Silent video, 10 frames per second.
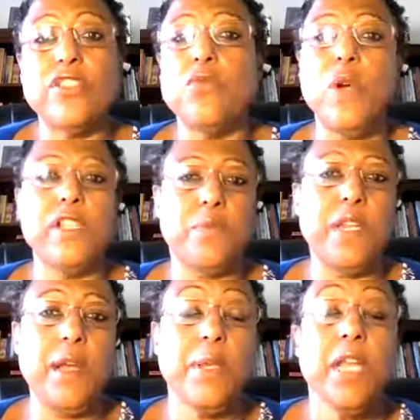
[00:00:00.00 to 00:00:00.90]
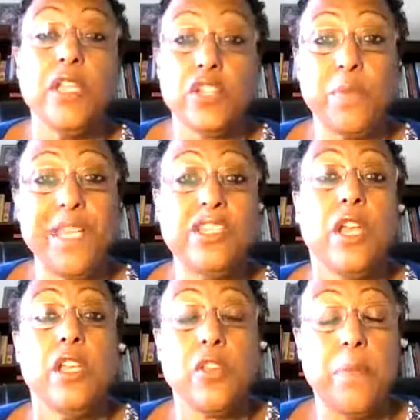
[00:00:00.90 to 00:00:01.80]
So you want to speed up your
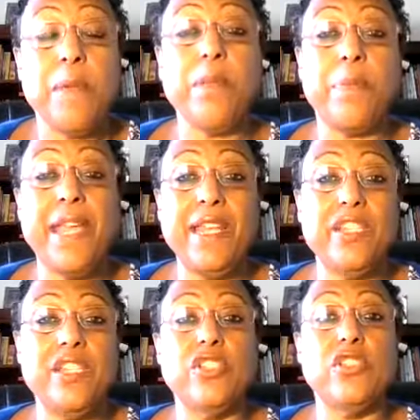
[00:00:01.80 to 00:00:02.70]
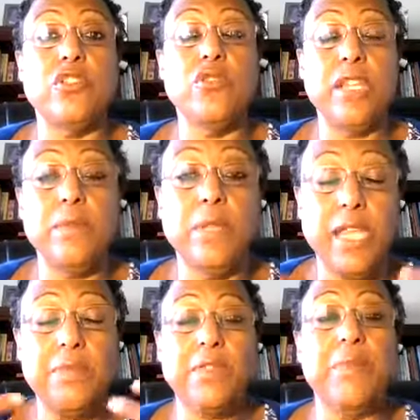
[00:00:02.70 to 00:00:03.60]
speech so people are paying attention, so you
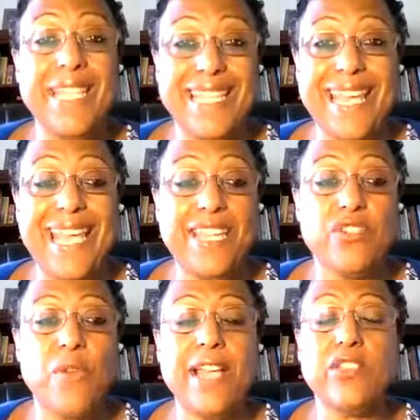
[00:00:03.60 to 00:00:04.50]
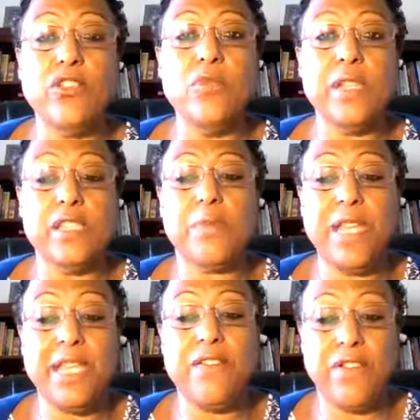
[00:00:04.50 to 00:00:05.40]
keep them engaged, right? So you want to
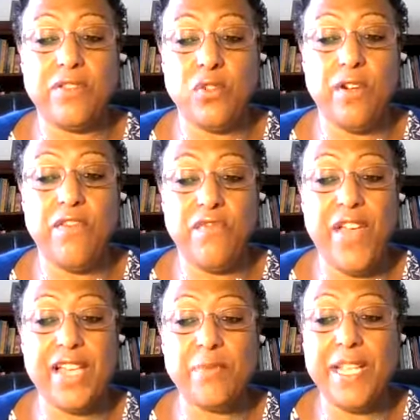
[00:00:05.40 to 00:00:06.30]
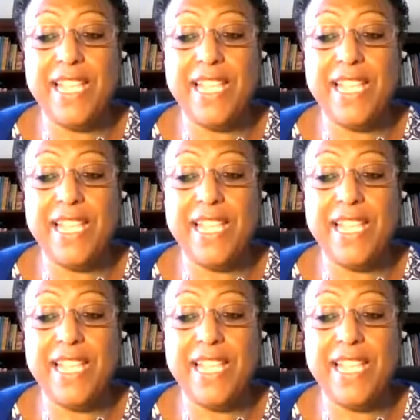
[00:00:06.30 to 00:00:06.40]
speak at a sort of a fast pace.